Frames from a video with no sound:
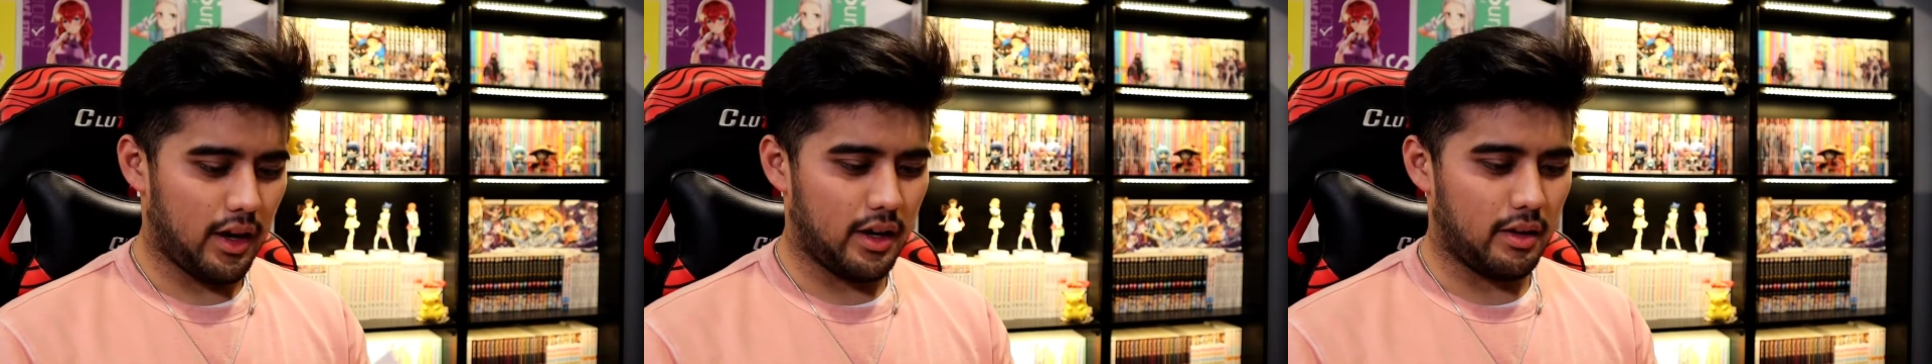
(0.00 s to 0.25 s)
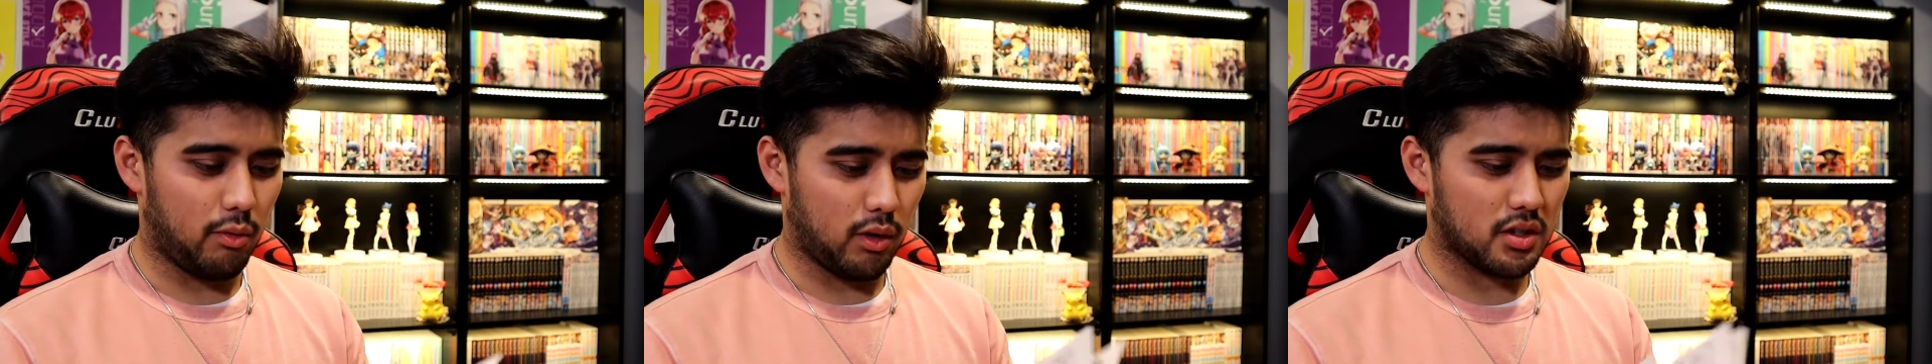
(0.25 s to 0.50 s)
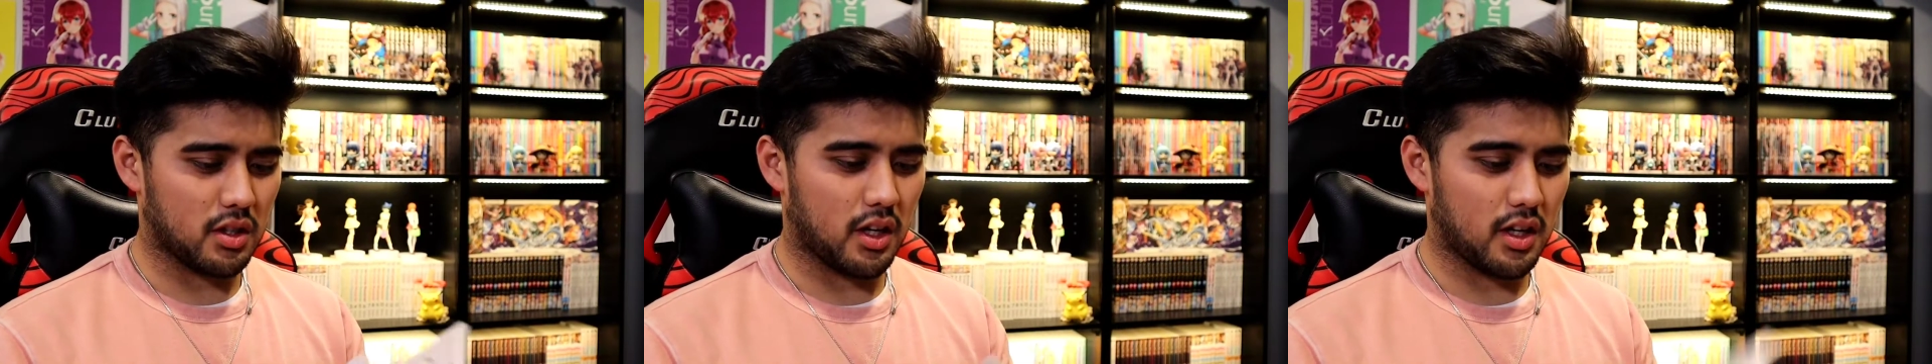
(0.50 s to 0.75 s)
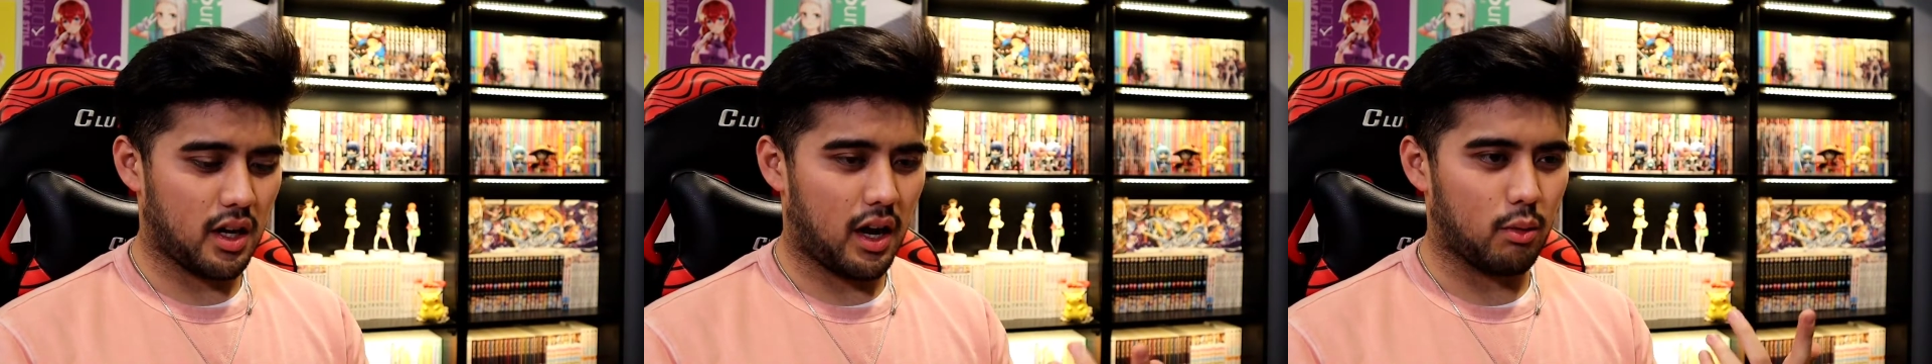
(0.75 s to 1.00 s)
And once
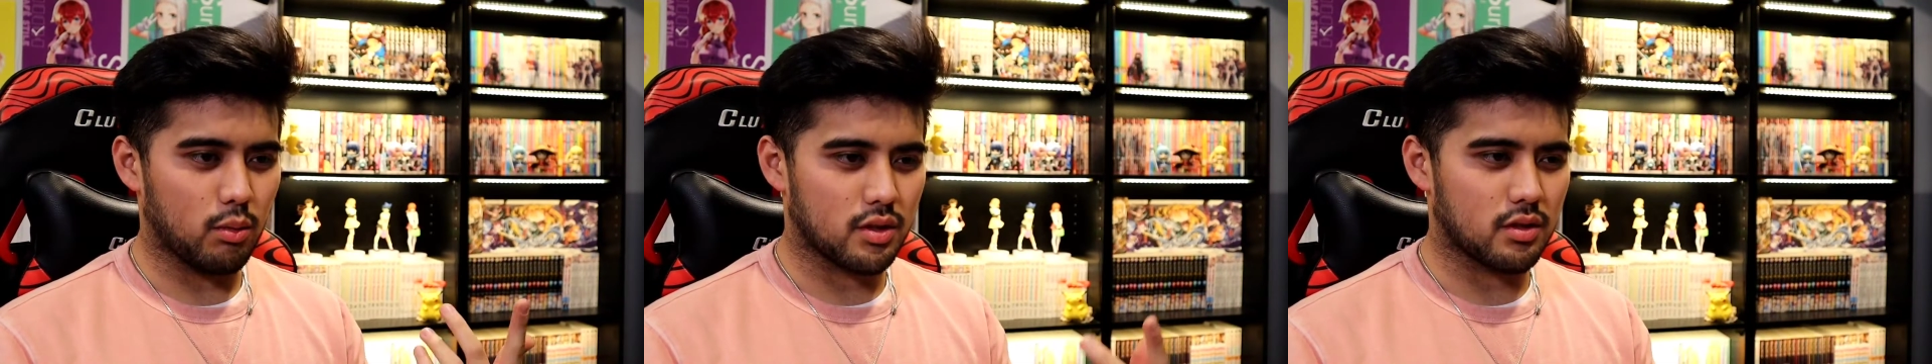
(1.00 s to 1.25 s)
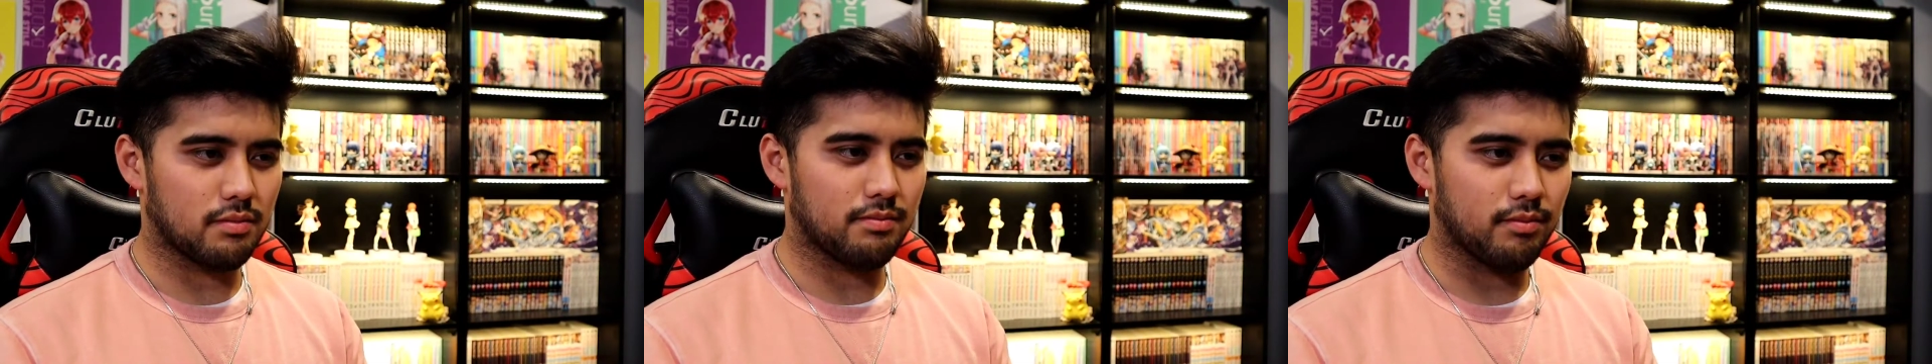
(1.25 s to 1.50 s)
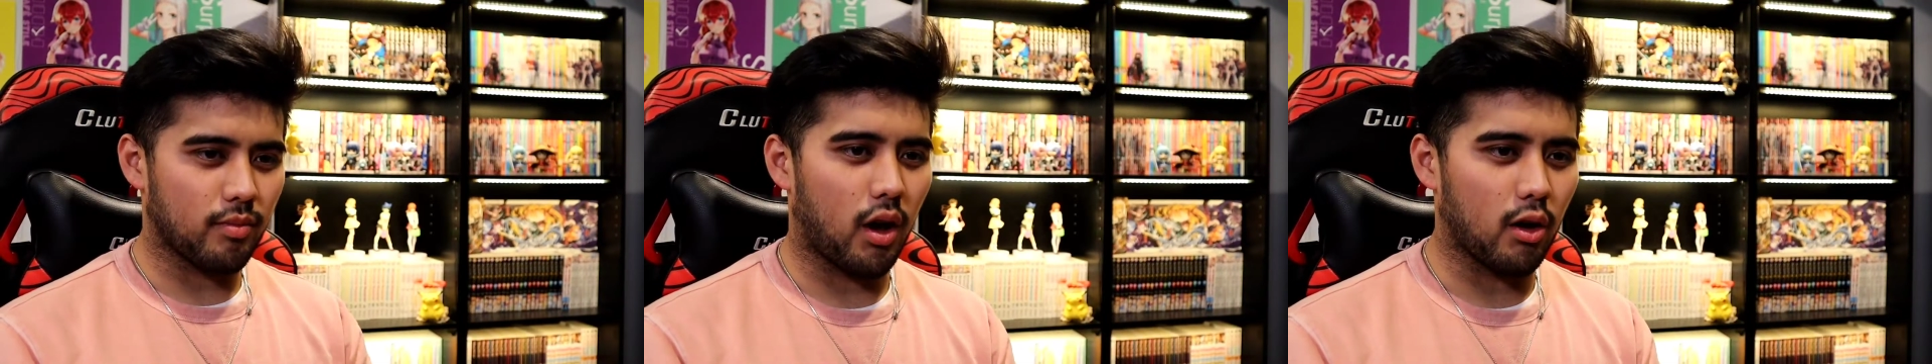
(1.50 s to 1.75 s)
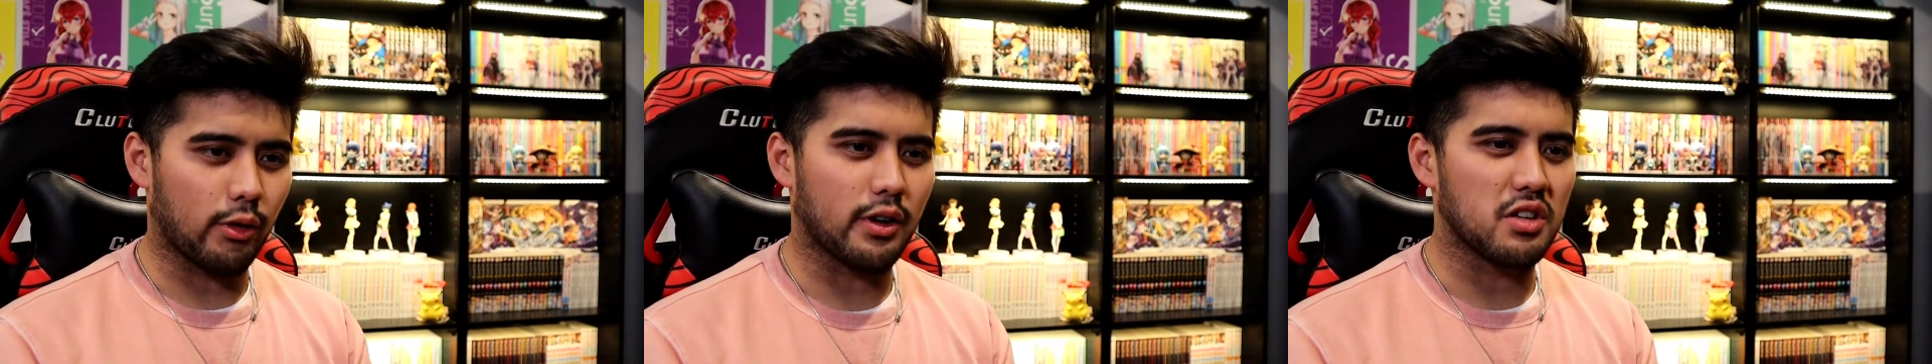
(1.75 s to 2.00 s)
again, I was
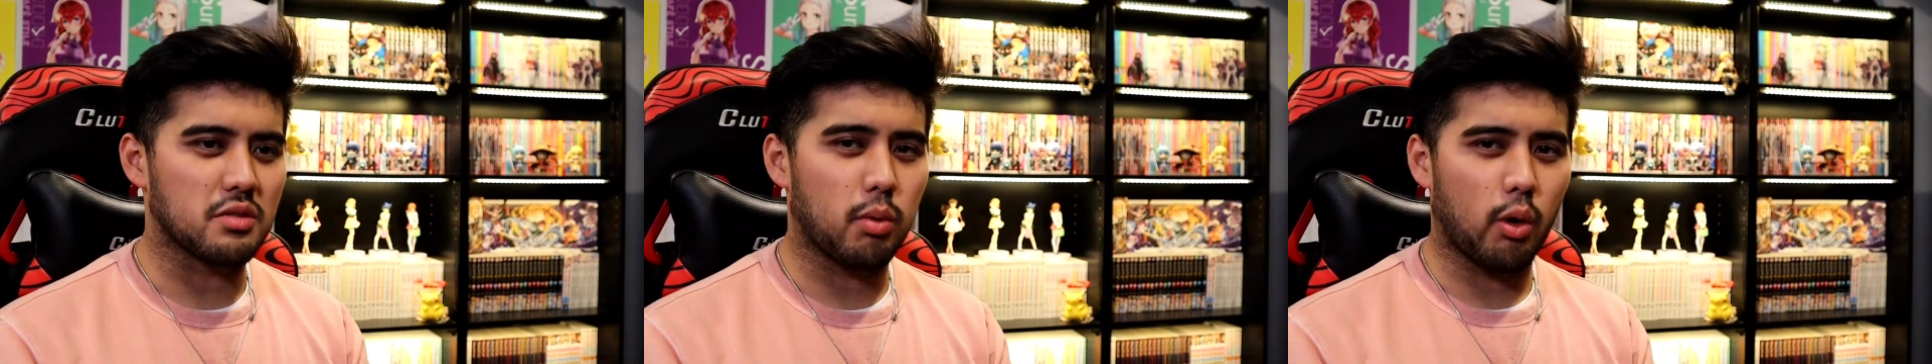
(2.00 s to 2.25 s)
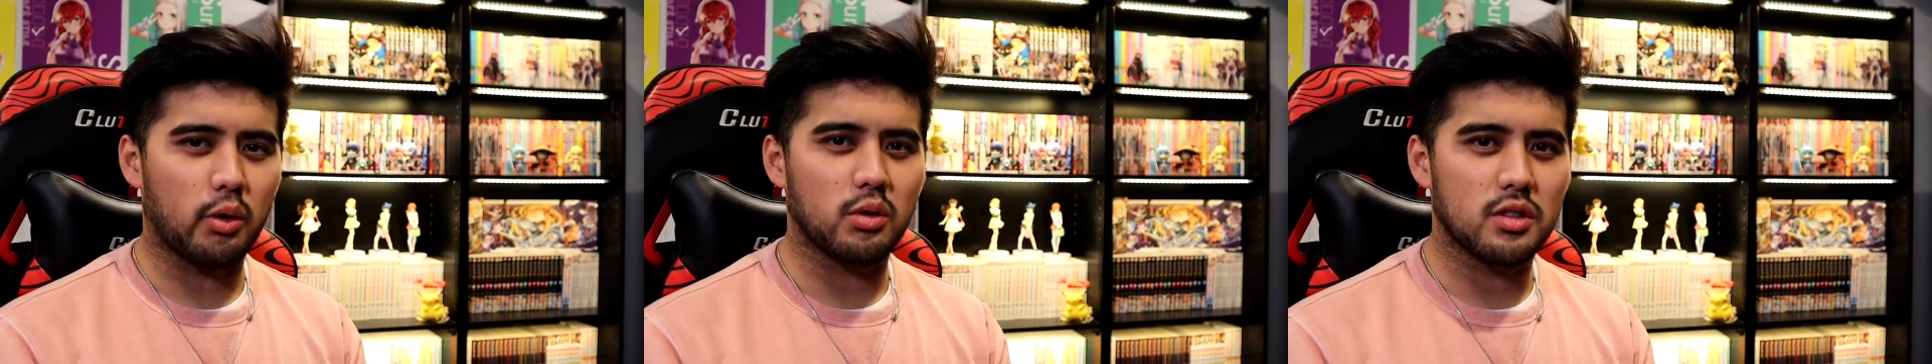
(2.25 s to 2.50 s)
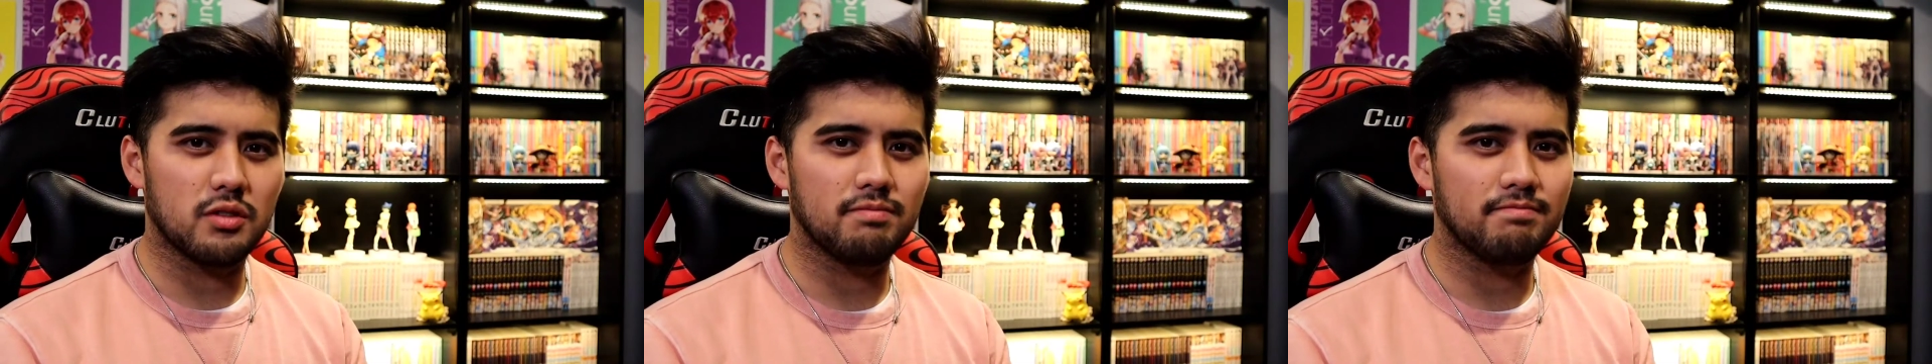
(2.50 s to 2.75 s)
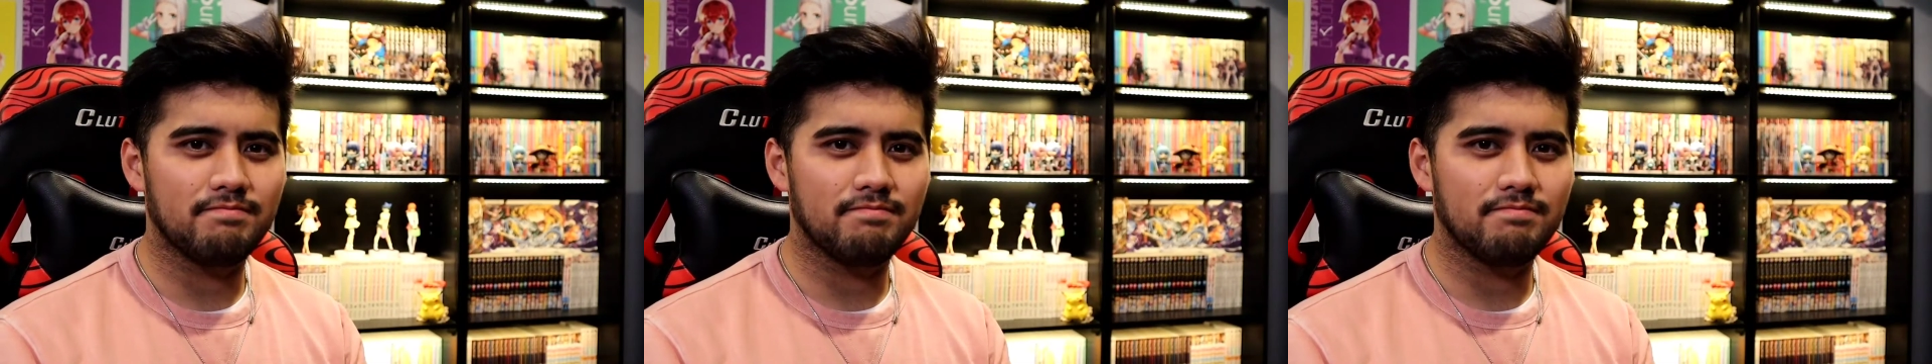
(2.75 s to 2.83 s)
already spoiled.